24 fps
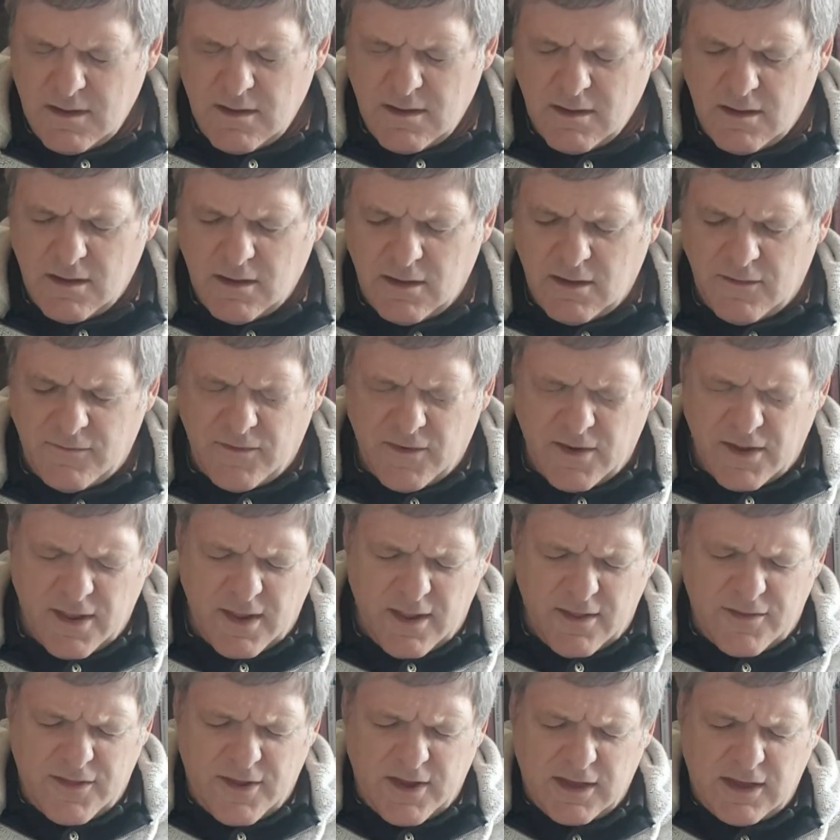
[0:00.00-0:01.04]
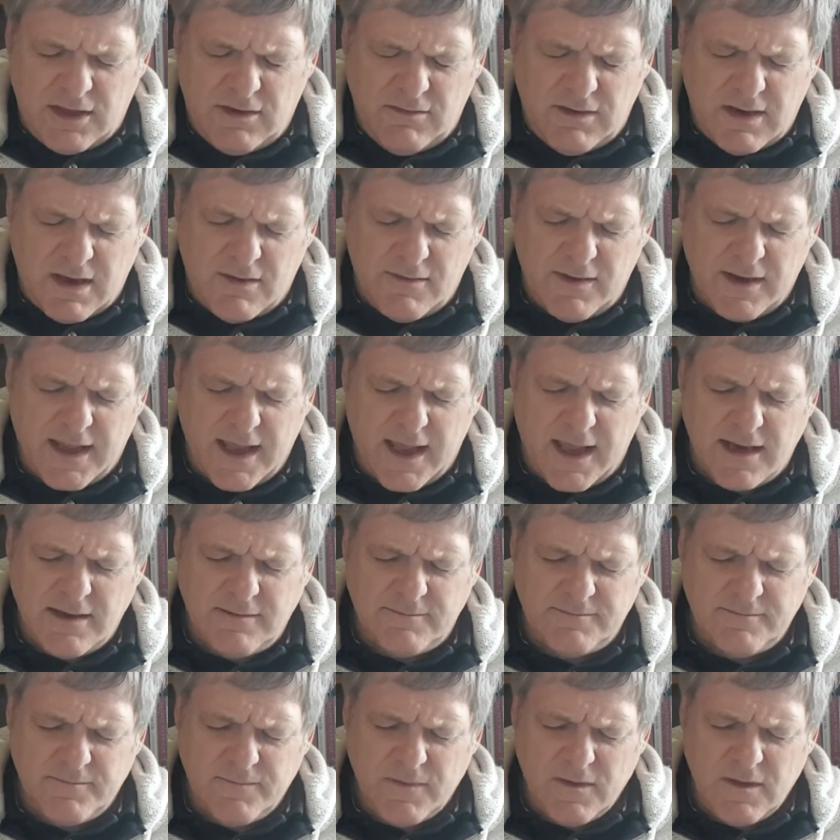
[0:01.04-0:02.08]
God our Father, thank you now again
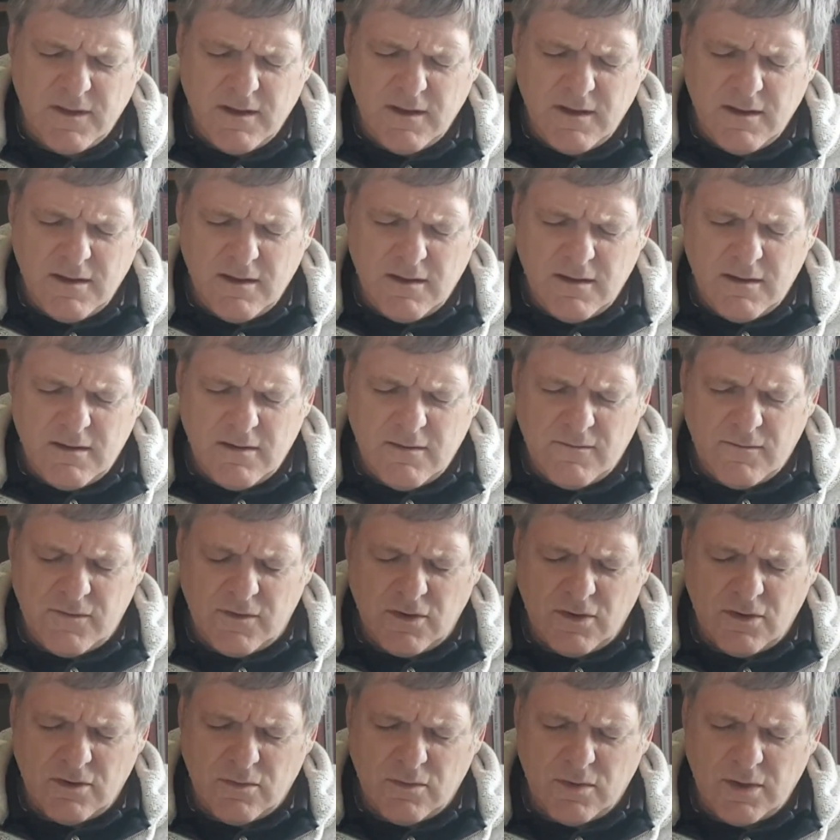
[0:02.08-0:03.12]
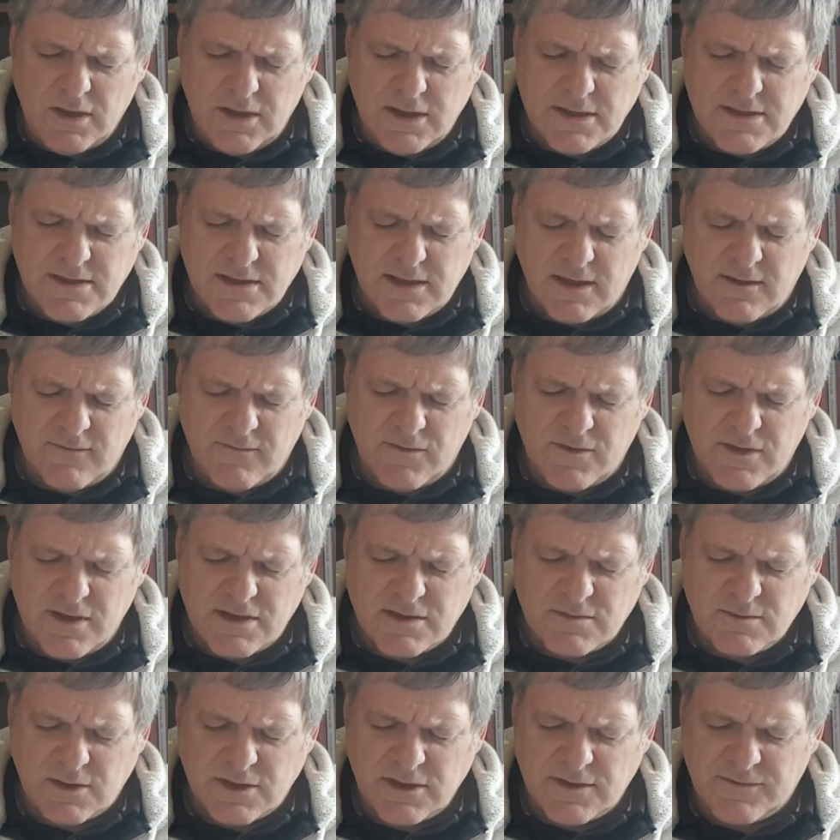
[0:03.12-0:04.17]
for your word and for these
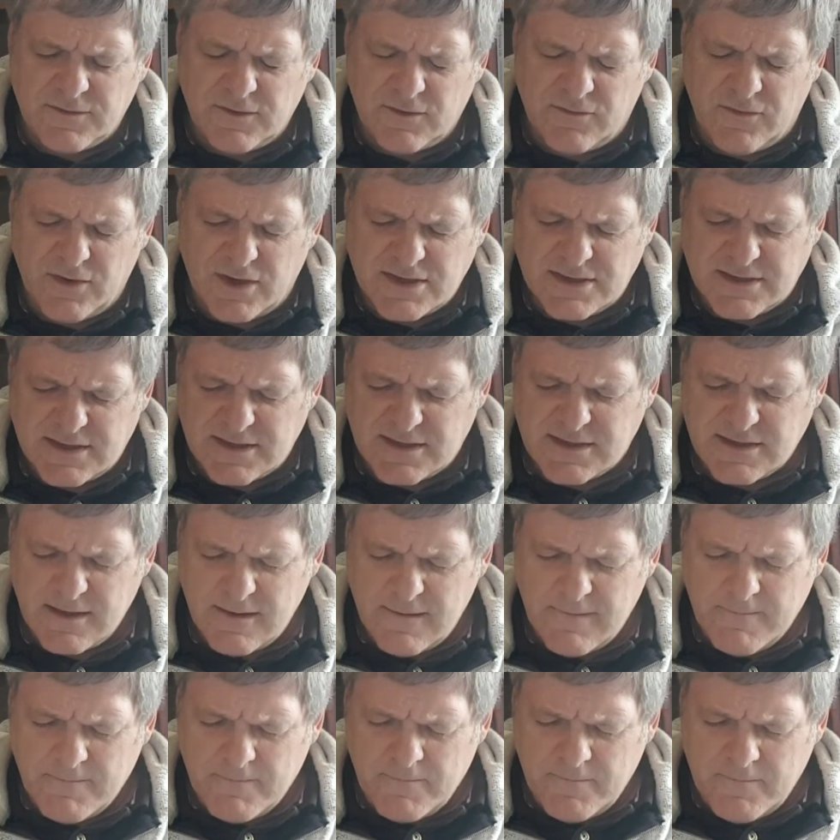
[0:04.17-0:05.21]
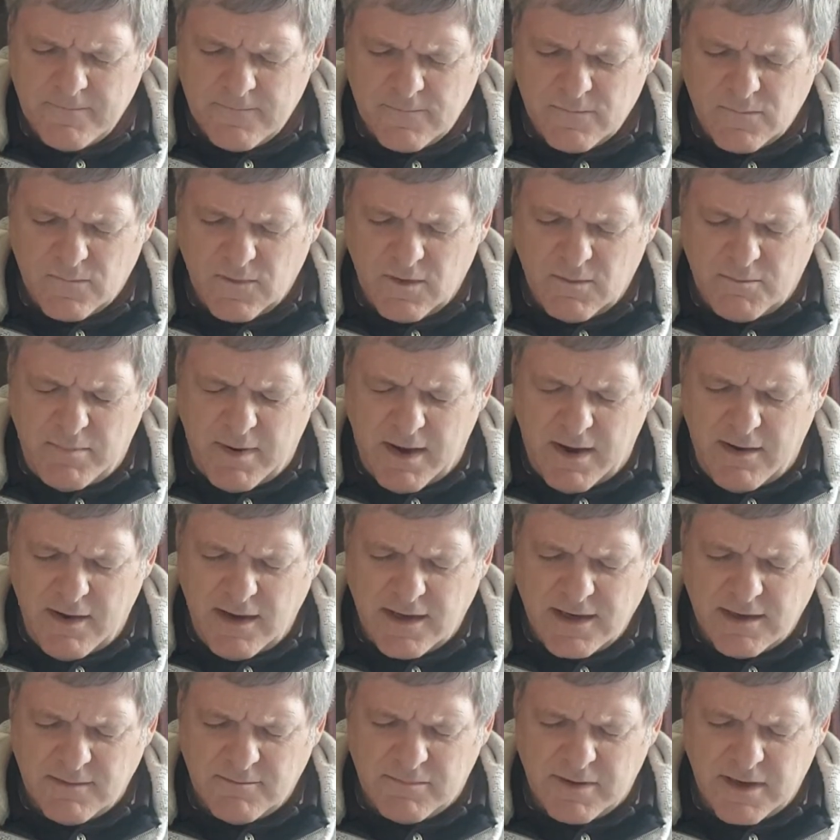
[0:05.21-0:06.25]
wonderful verses buried
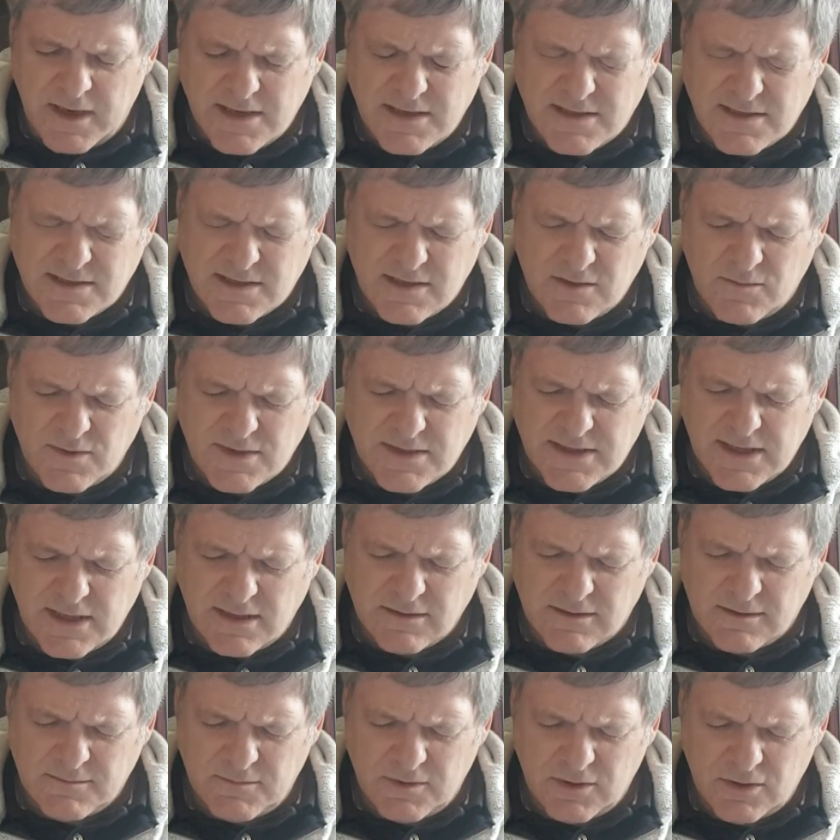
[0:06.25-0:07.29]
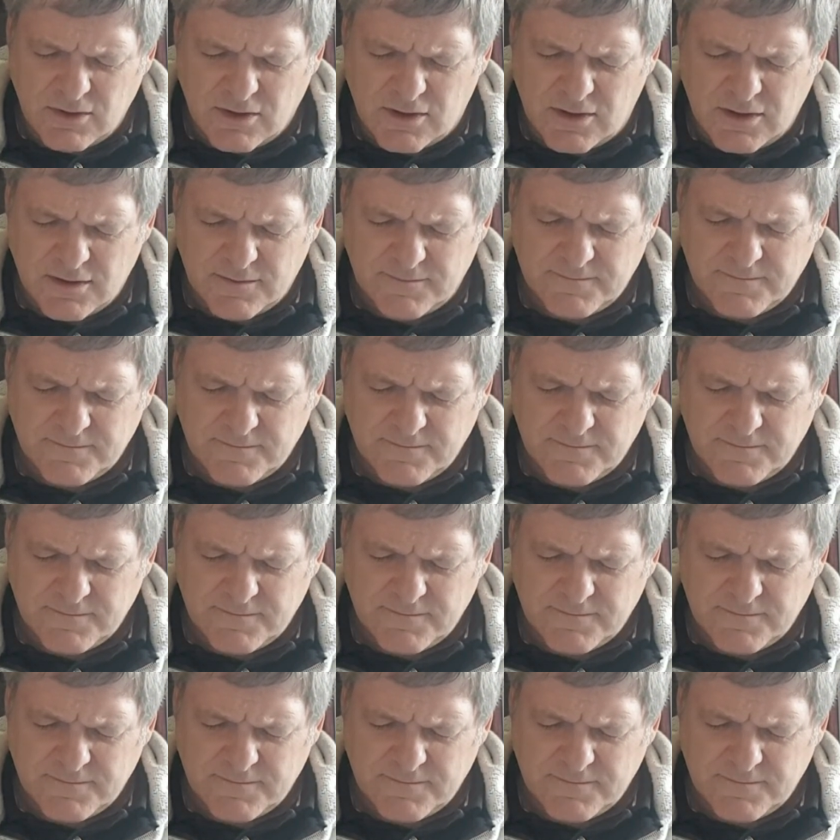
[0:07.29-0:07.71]
in places that we seldom look.